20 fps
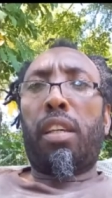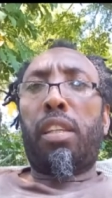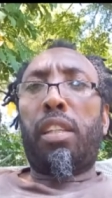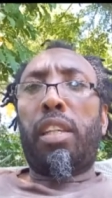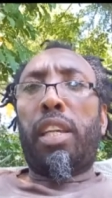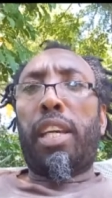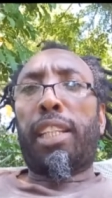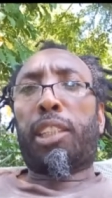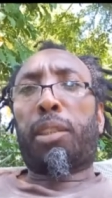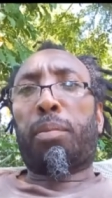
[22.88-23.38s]

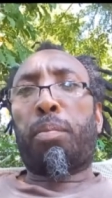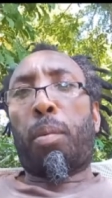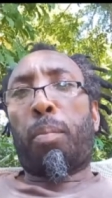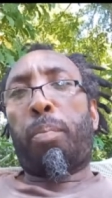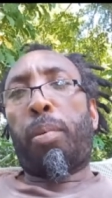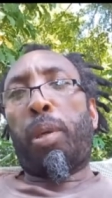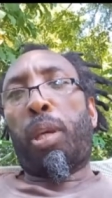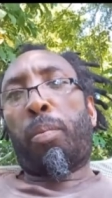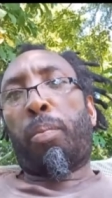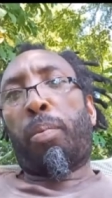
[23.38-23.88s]
Yes, my
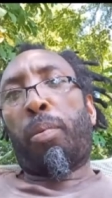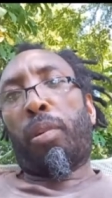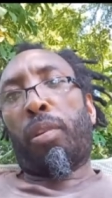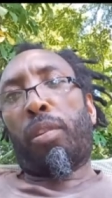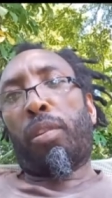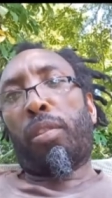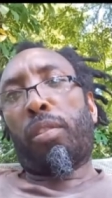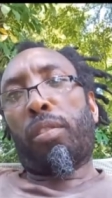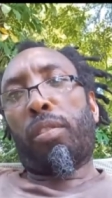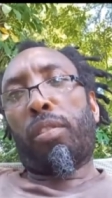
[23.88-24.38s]

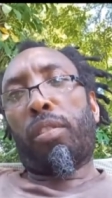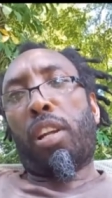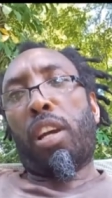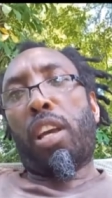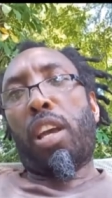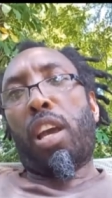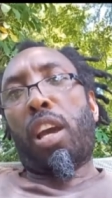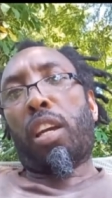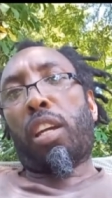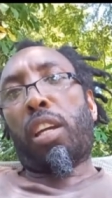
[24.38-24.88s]
people.
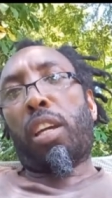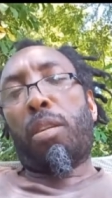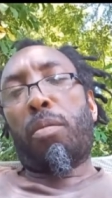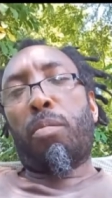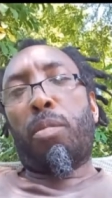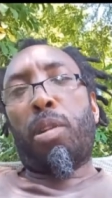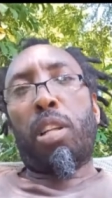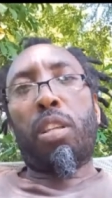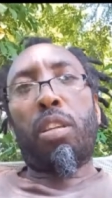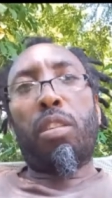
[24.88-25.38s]
There again,
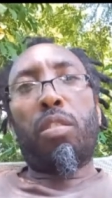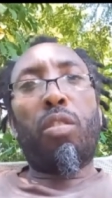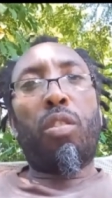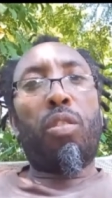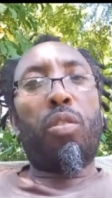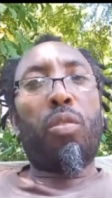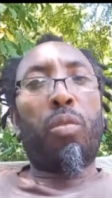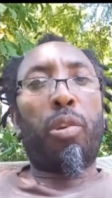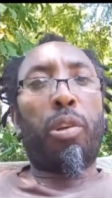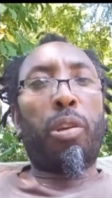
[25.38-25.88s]
man. You
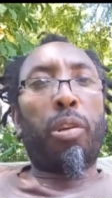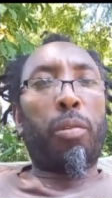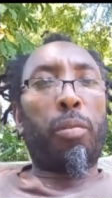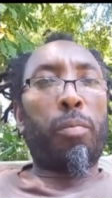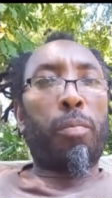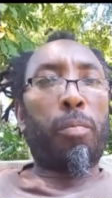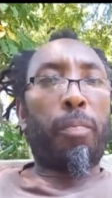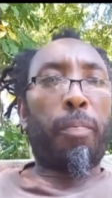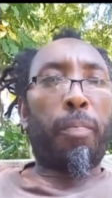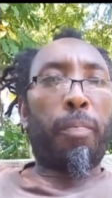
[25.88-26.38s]
don't know, you
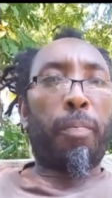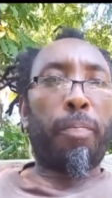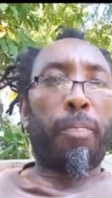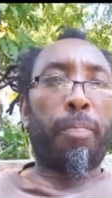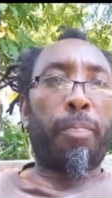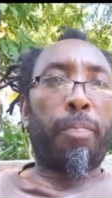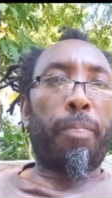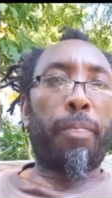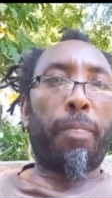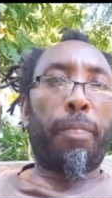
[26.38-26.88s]
know.
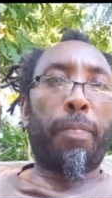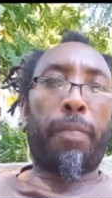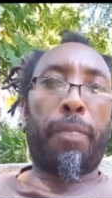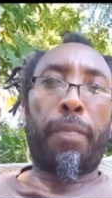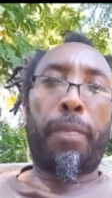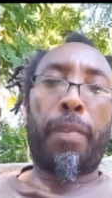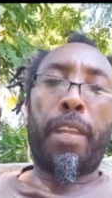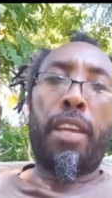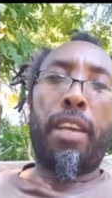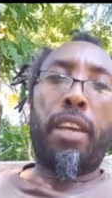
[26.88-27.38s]
Mm.
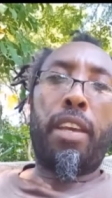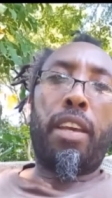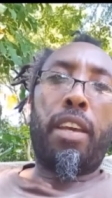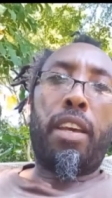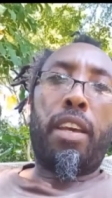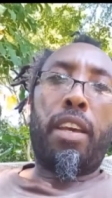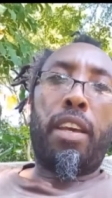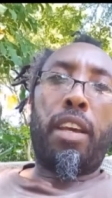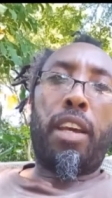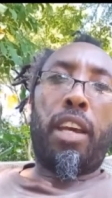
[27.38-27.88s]

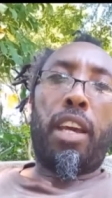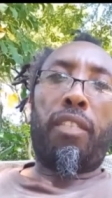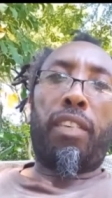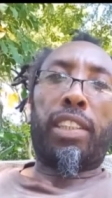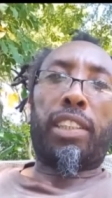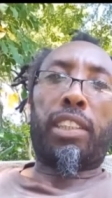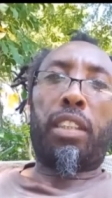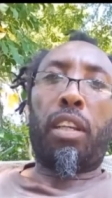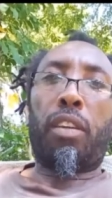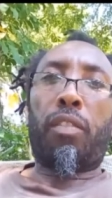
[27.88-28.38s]

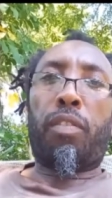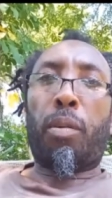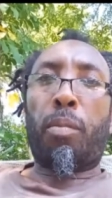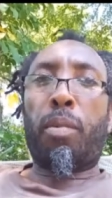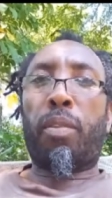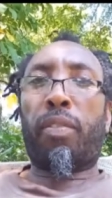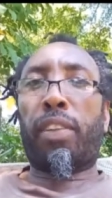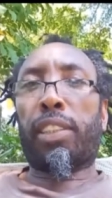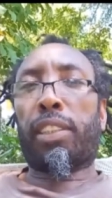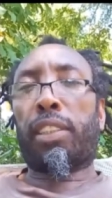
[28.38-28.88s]
Evah Slick from
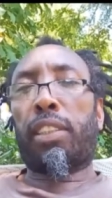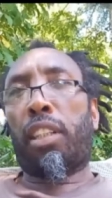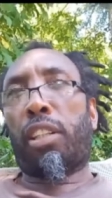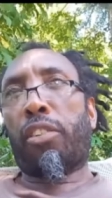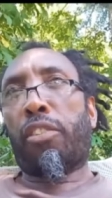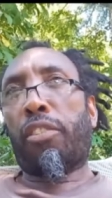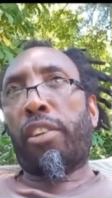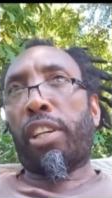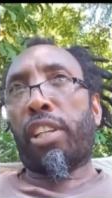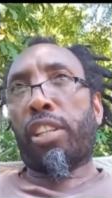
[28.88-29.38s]
Evah Slick
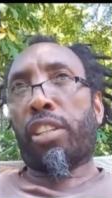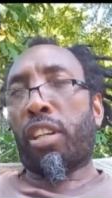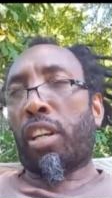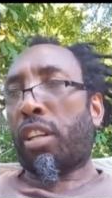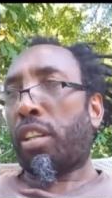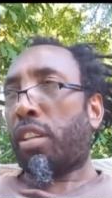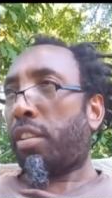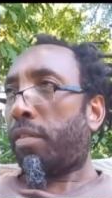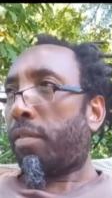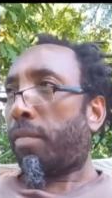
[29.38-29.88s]

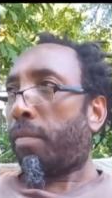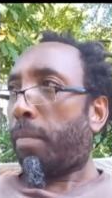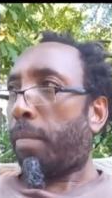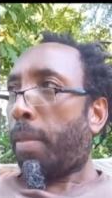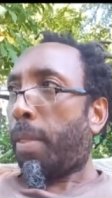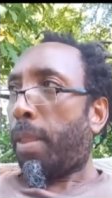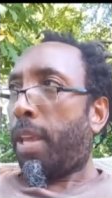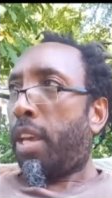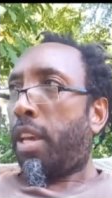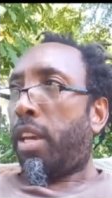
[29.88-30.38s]
Creation.
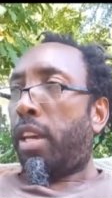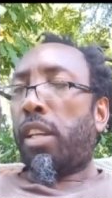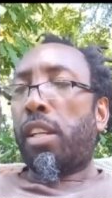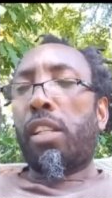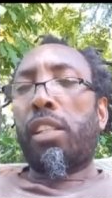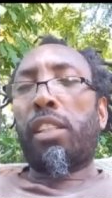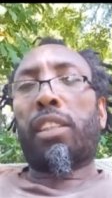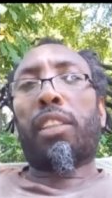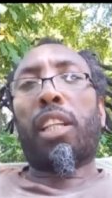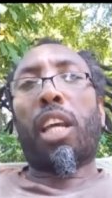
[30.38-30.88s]

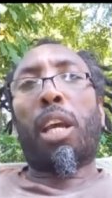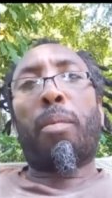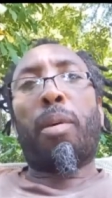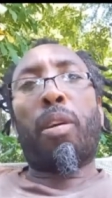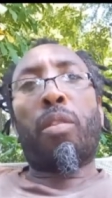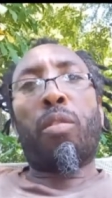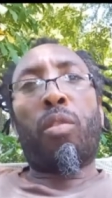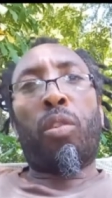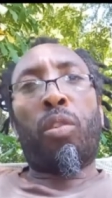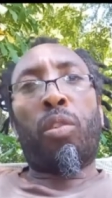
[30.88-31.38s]
This time
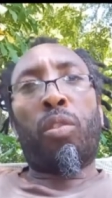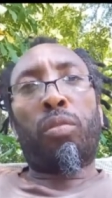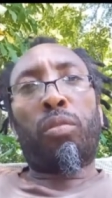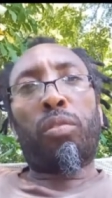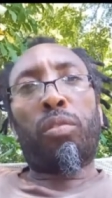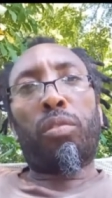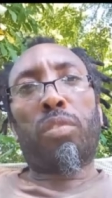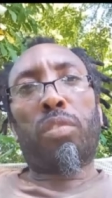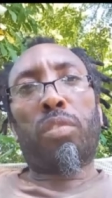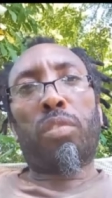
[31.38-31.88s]
around,
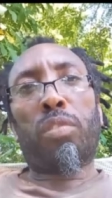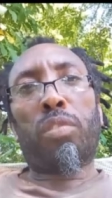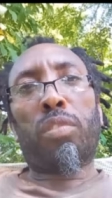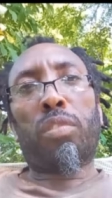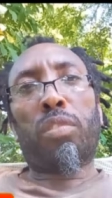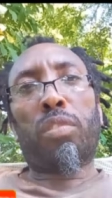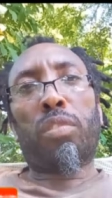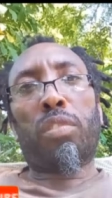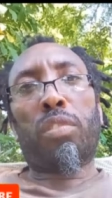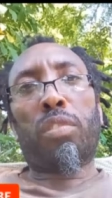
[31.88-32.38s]
we
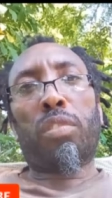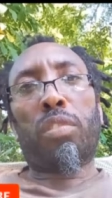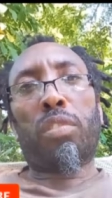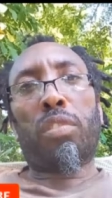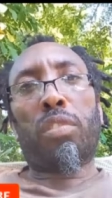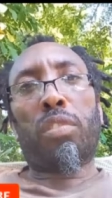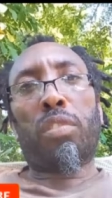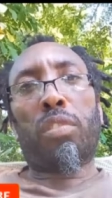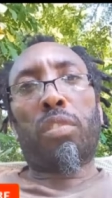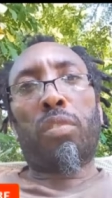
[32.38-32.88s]

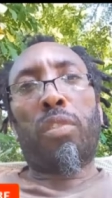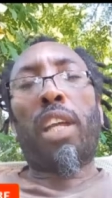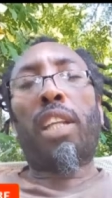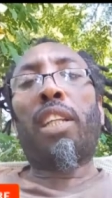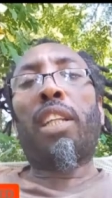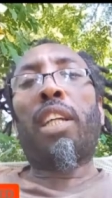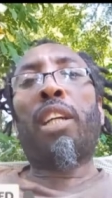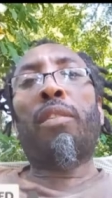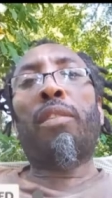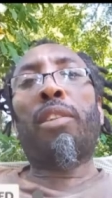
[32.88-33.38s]
are
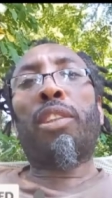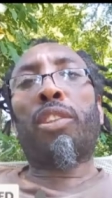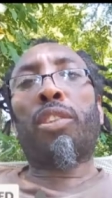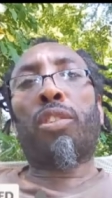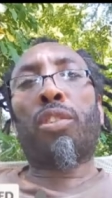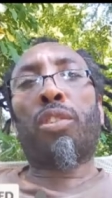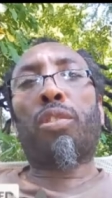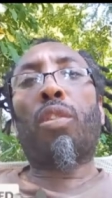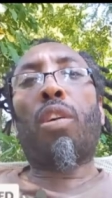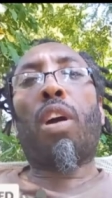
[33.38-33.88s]
dealing with
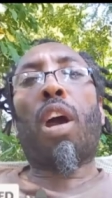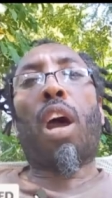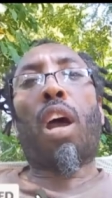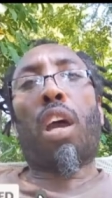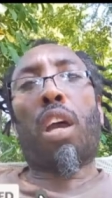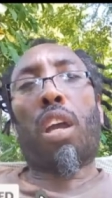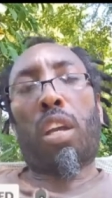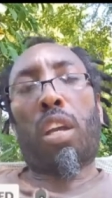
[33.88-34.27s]
sugar.